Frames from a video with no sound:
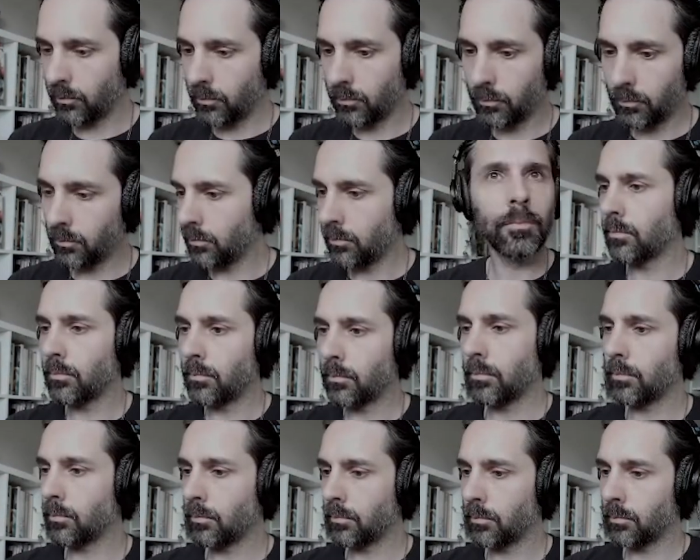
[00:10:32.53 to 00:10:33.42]
and then
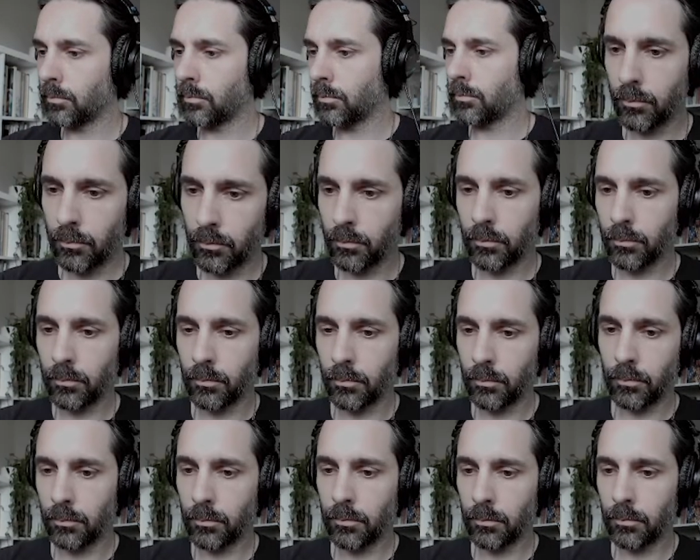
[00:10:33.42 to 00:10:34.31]
just
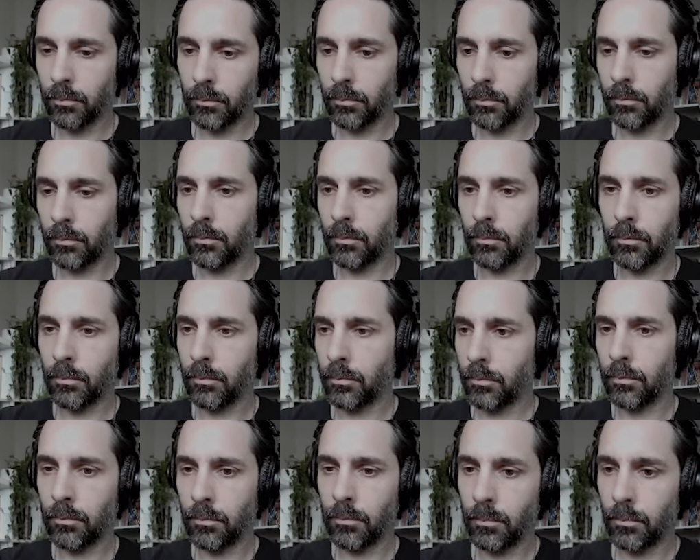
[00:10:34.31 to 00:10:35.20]
remove the liquid mask.
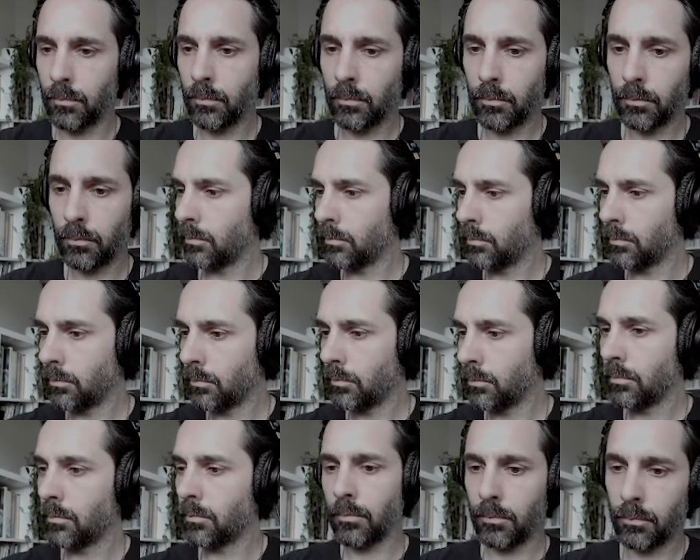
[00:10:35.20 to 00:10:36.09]
It's like a rubbery
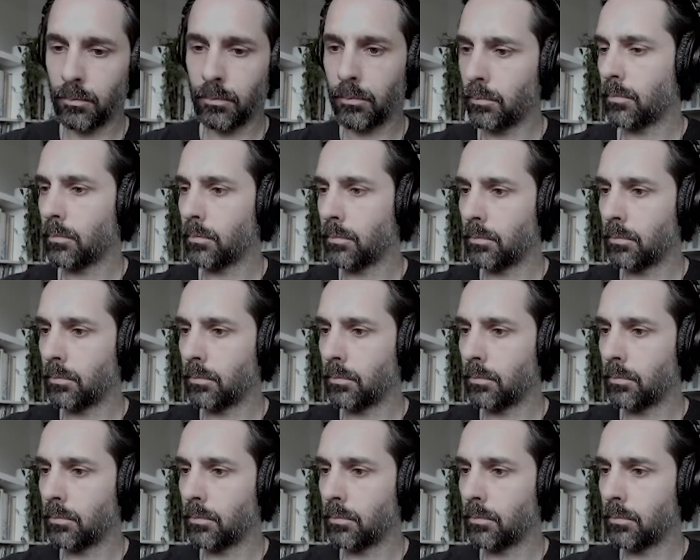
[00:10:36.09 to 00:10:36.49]
kind of feel.